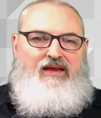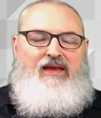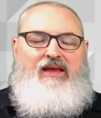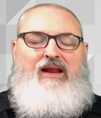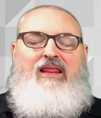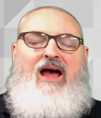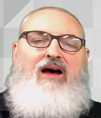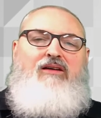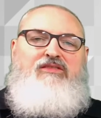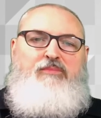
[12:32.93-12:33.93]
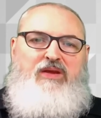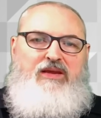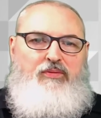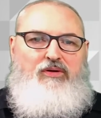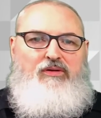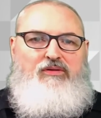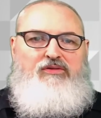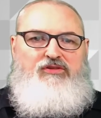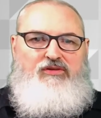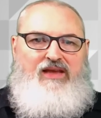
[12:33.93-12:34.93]
it allows people
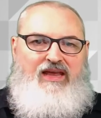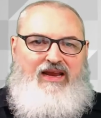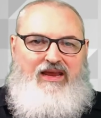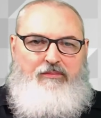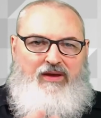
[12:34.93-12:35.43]
to get a